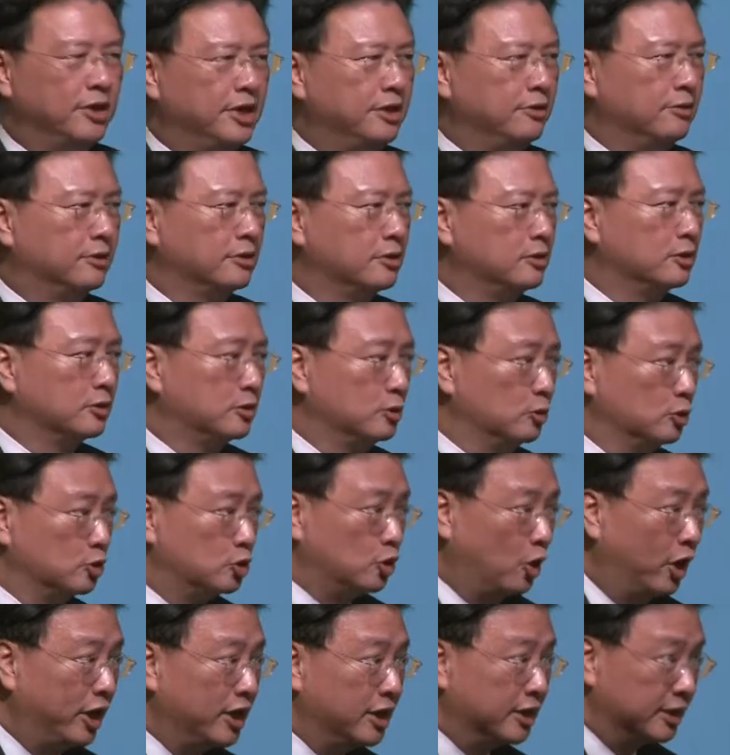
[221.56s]
when you want to go to
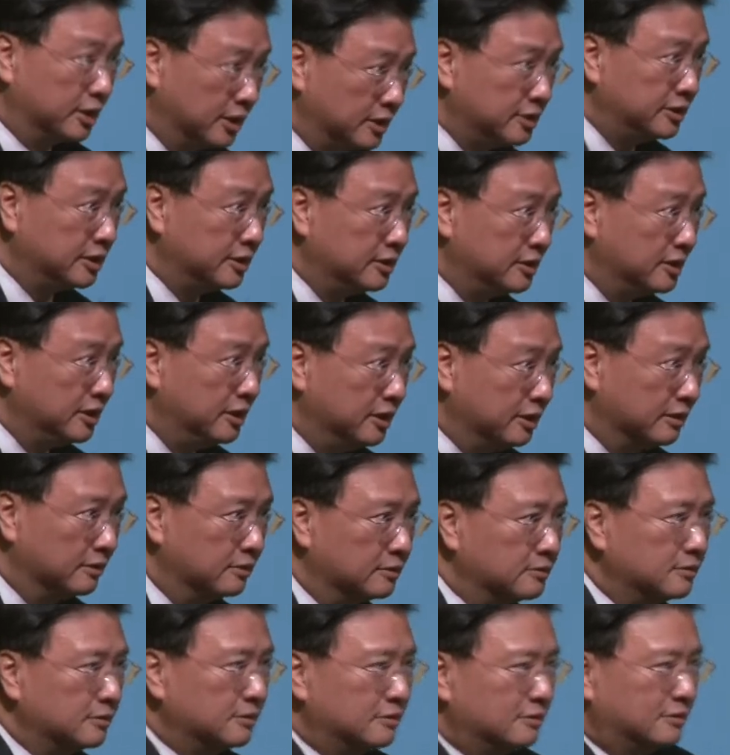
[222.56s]
toilet urgently, you
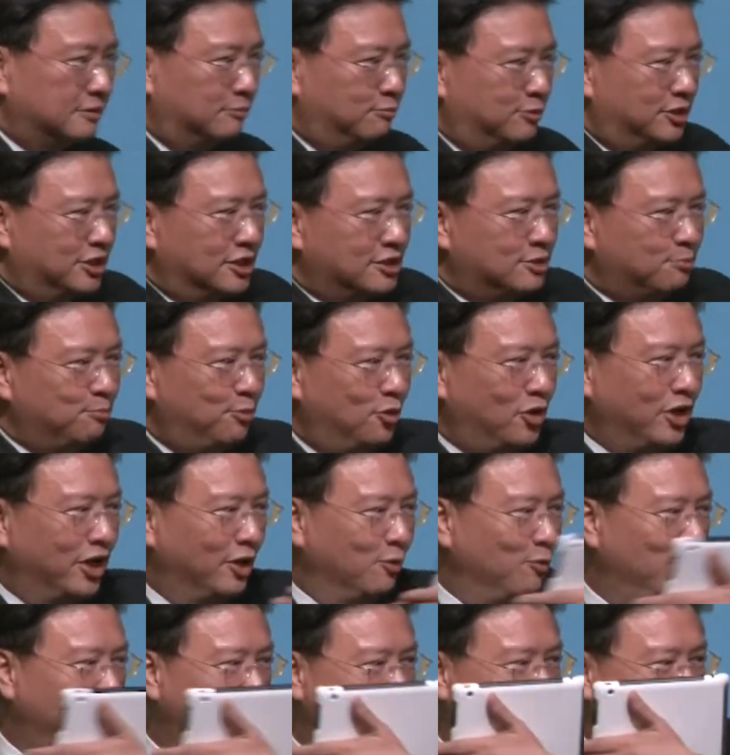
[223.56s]
know. Just
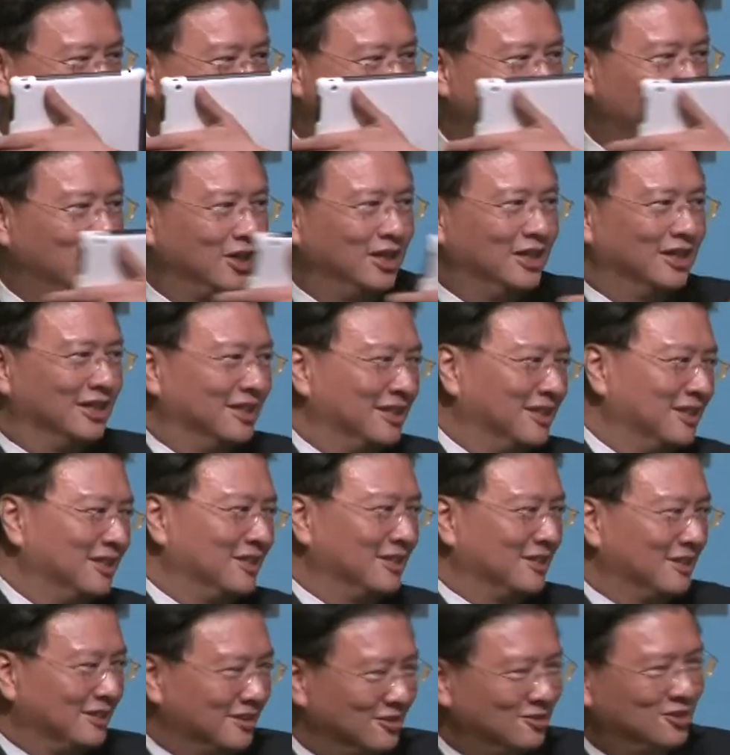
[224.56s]
point, where is the toilet?
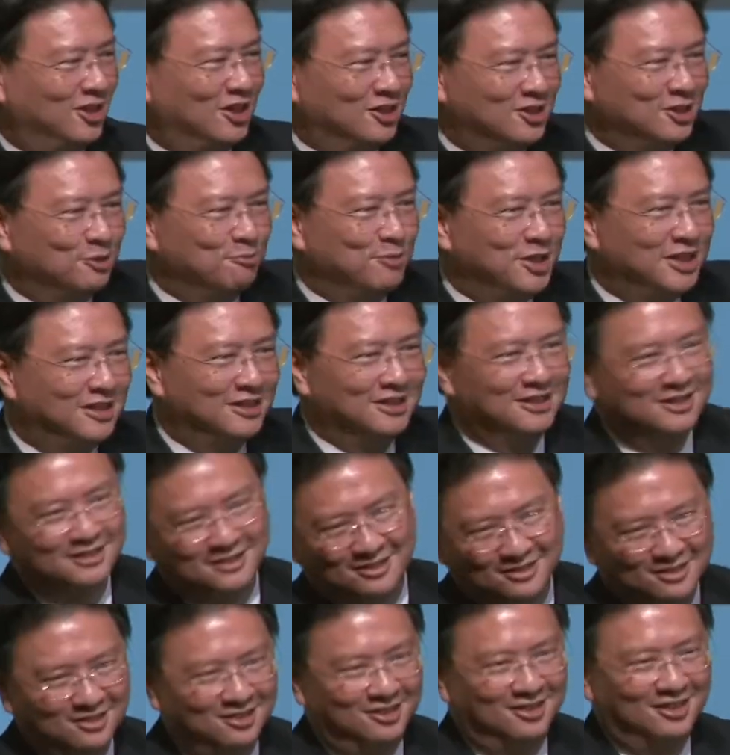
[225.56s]
300
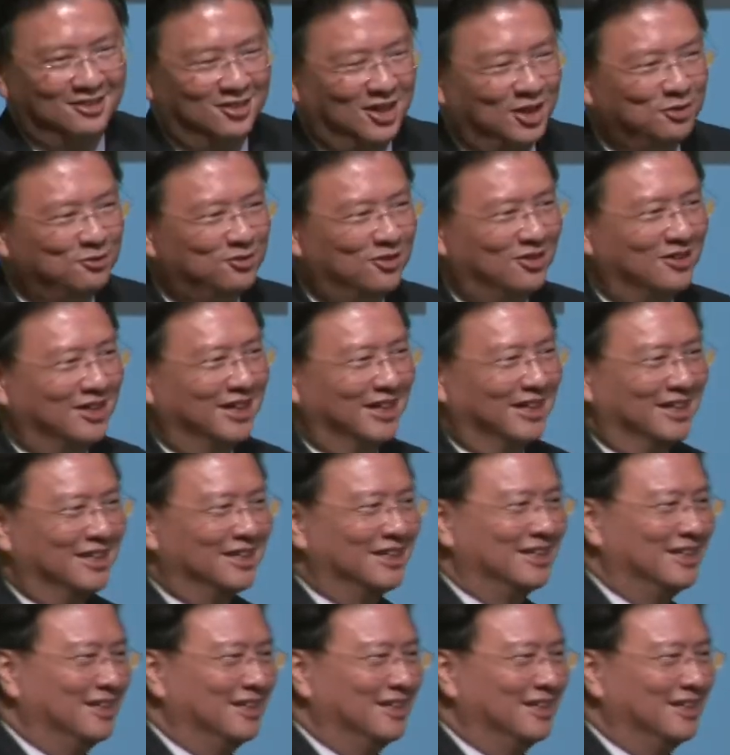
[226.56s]
meters, run for it.